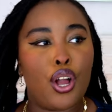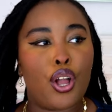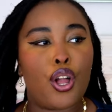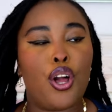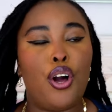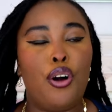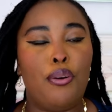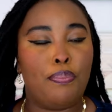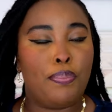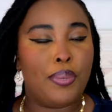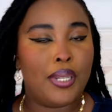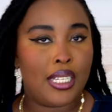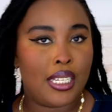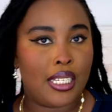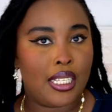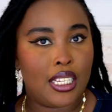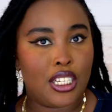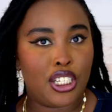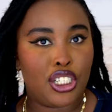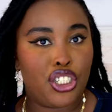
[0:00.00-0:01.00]

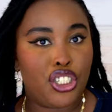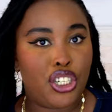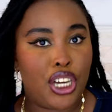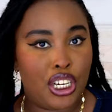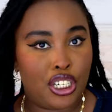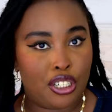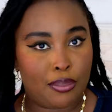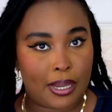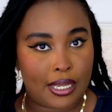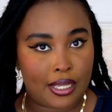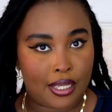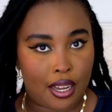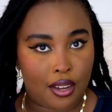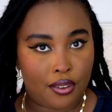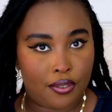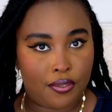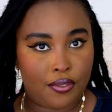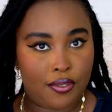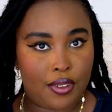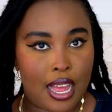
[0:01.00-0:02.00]
completely change
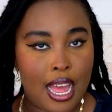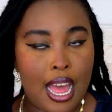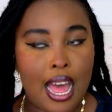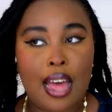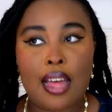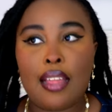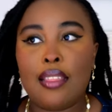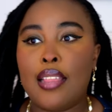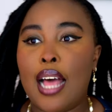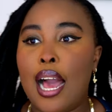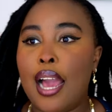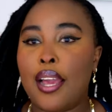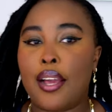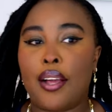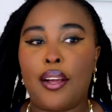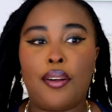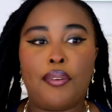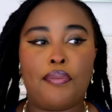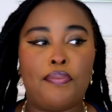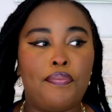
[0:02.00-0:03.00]
myself. Like,